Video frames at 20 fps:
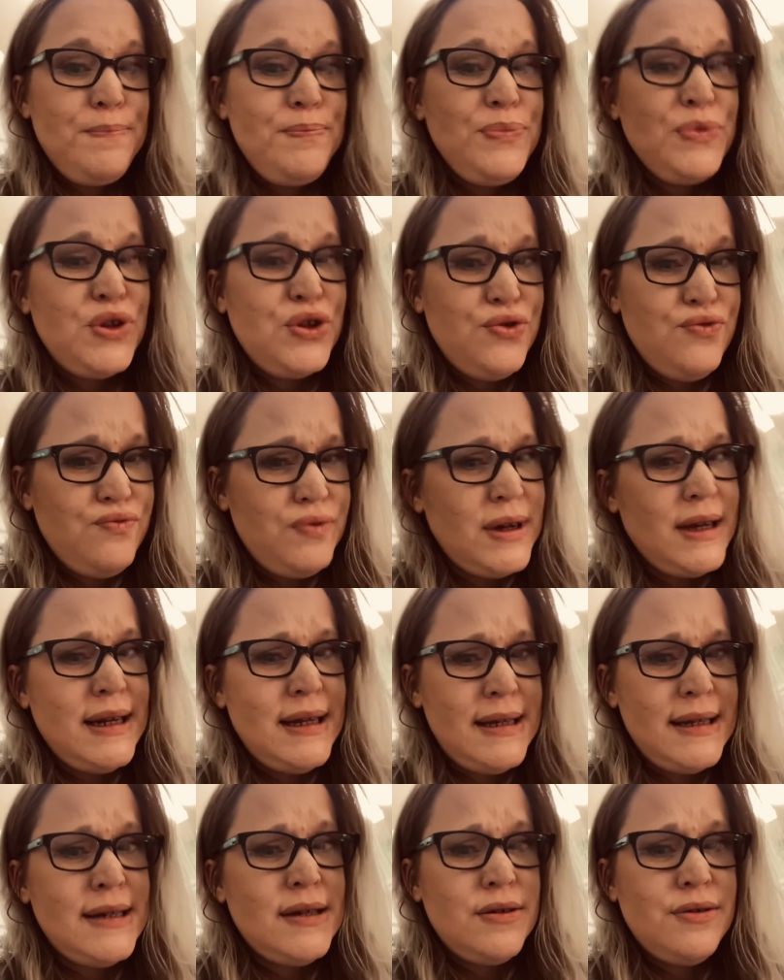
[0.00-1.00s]
you really
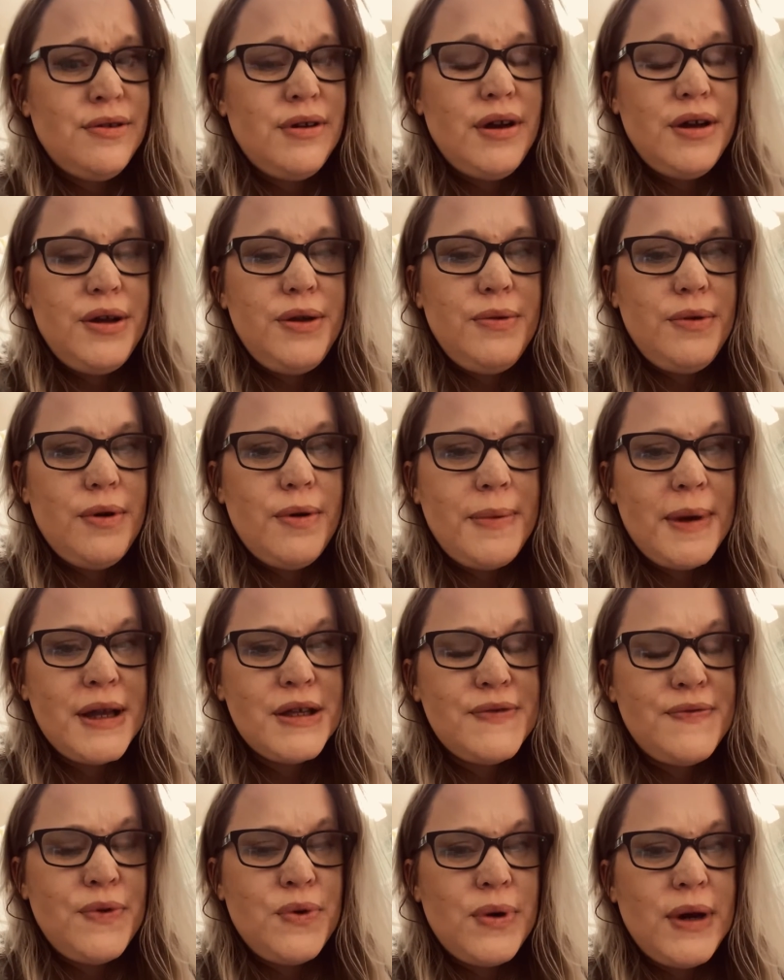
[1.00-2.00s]
did look like you were about
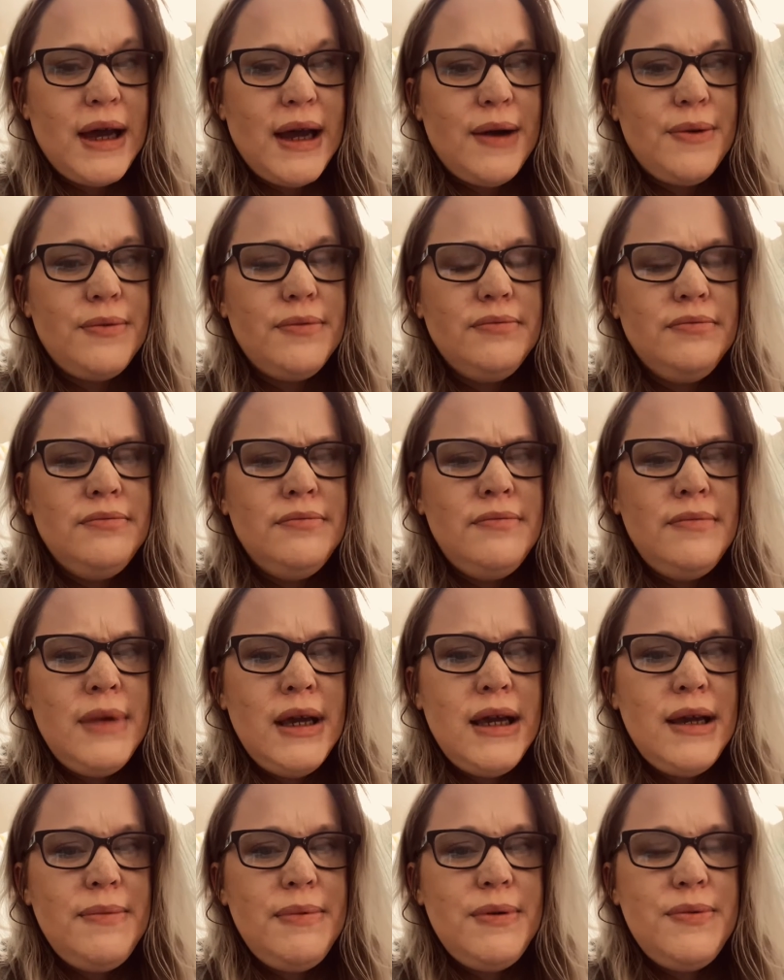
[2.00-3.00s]
to fall out.
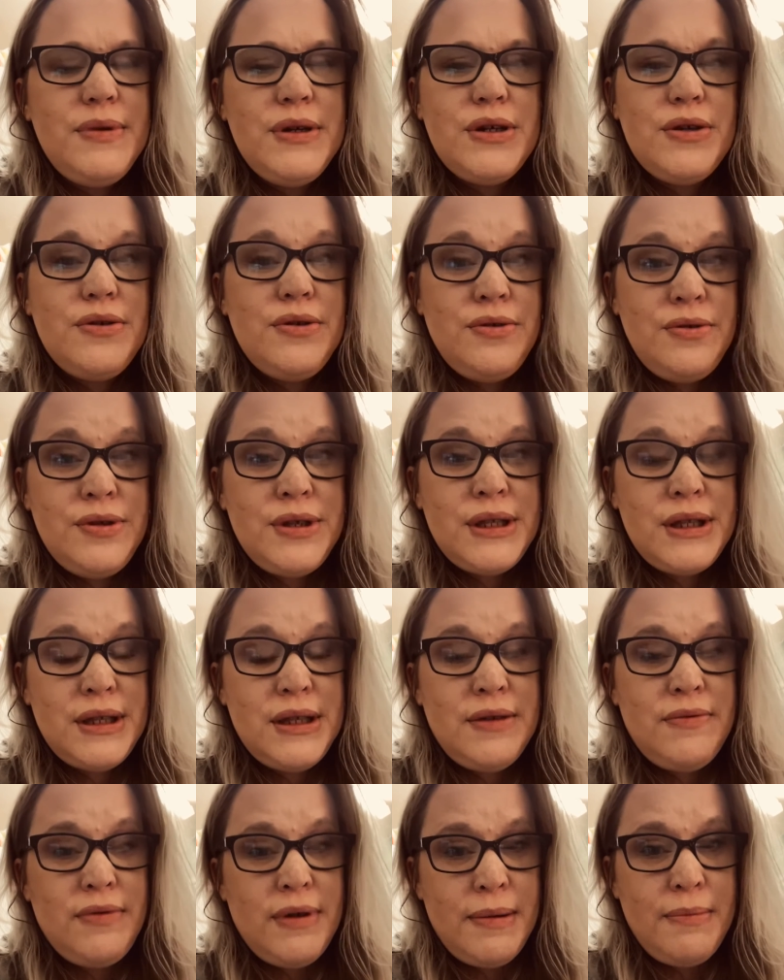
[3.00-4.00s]
Maybe we don't use
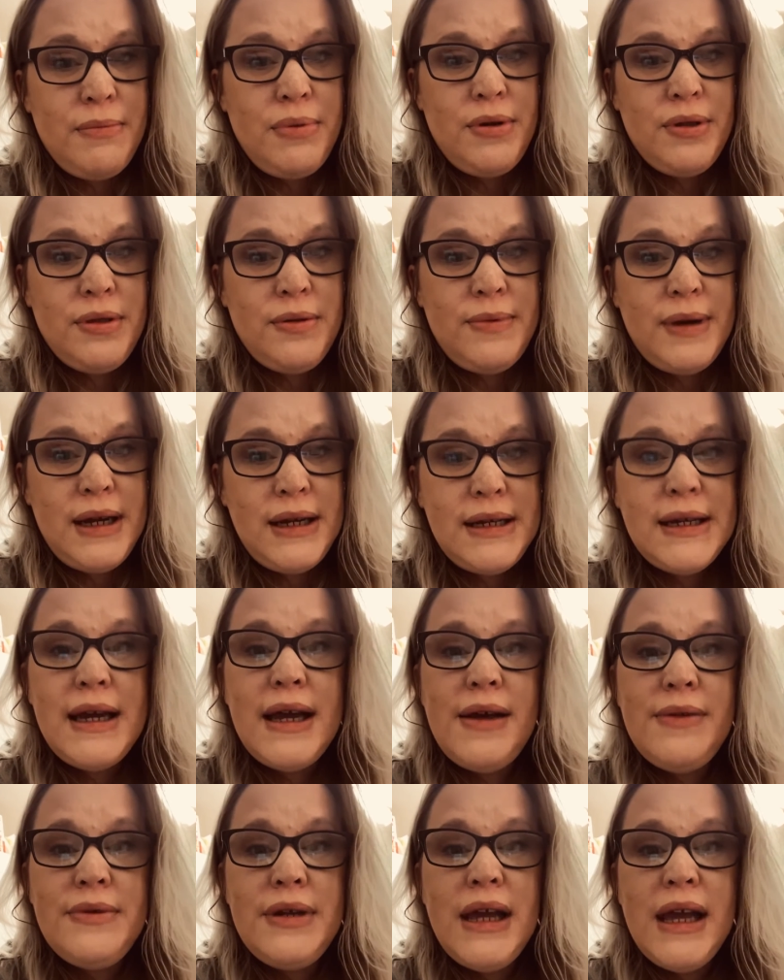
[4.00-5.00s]
the ramp on the way
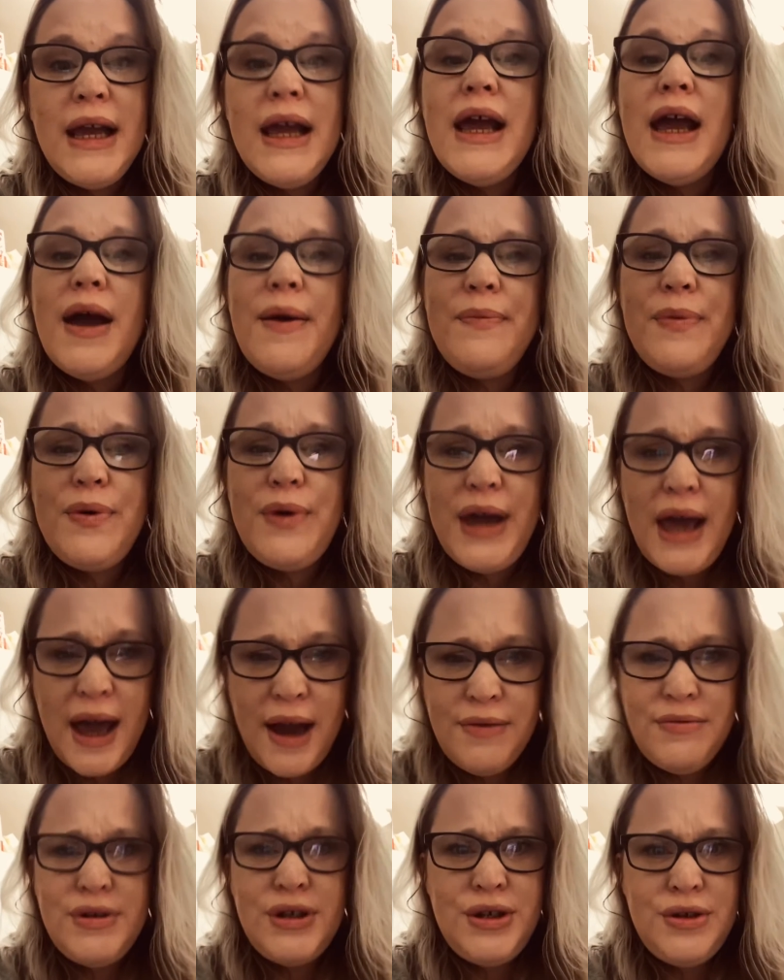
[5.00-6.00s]
down, and we'll
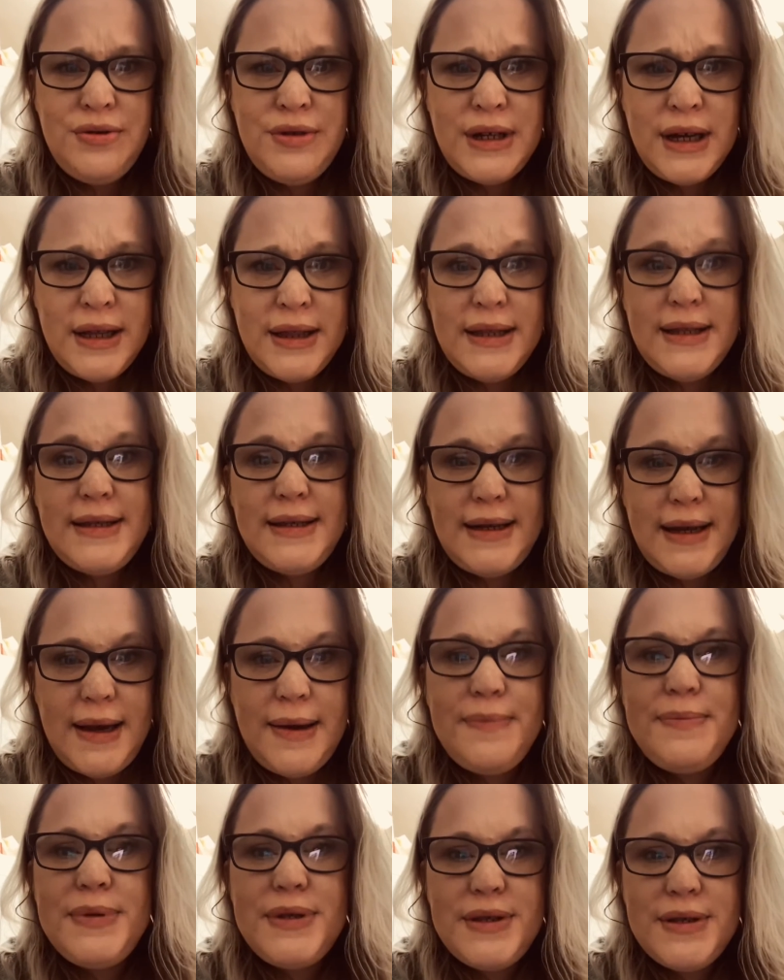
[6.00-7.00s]
carry you down the
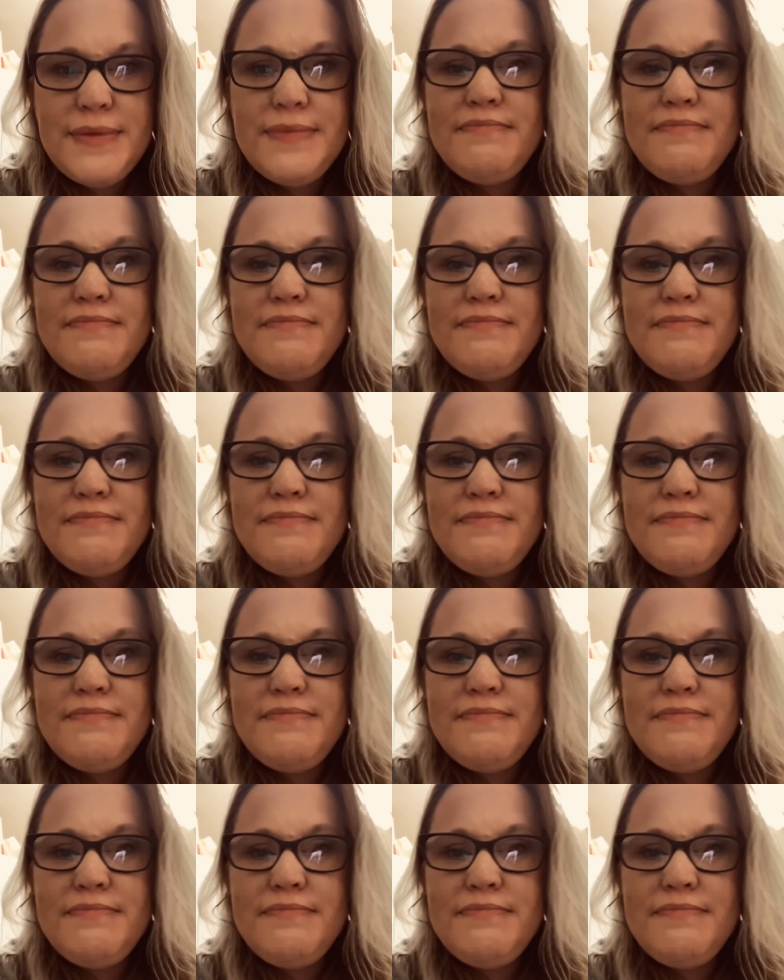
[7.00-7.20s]
steps.